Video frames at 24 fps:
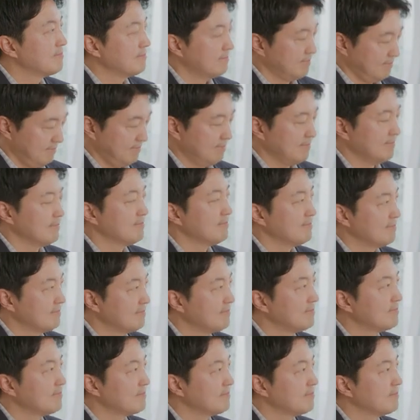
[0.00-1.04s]

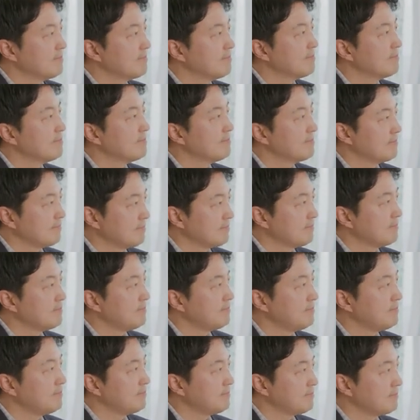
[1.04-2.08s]

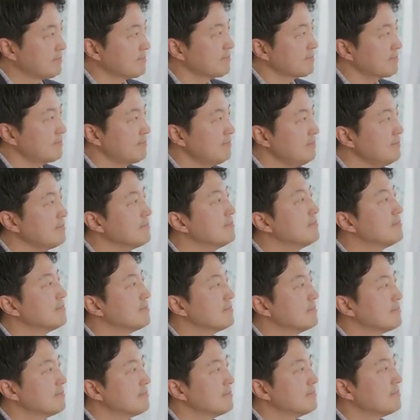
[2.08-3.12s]

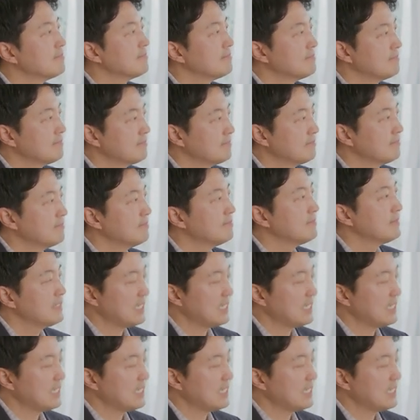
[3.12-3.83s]
(not speaking)